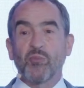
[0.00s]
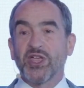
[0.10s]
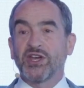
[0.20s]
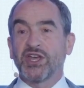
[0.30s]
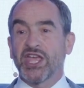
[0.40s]
in
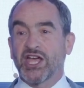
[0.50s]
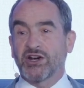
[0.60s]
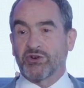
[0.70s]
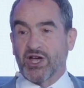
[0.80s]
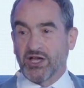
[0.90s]
an
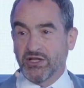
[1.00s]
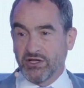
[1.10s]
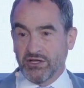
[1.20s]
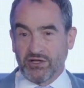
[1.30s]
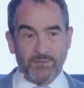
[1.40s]
era
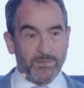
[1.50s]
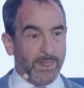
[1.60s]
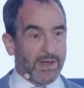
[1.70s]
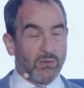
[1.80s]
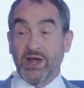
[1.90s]

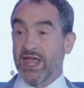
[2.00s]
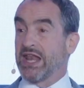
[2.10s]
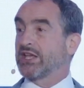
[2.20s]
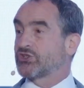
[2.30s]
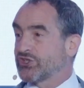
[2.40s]
when
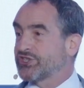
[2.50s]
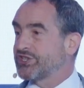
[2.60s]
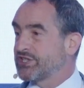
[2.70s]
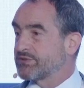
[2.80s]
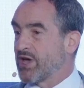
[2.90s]
electricity
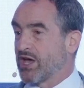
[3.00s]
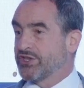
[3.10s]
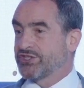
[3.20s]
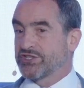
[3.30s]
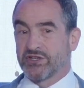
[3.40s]

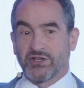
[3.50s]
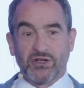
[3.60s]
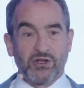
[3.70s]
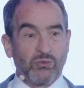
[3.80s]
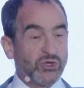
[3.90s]
demand
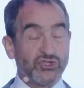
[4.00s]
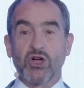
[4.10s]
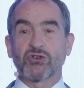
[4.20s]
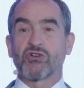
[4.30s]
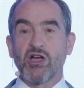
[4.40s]
was
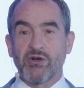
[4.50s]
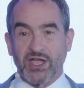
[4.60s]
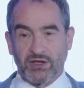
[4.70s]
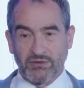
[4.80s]
not growing.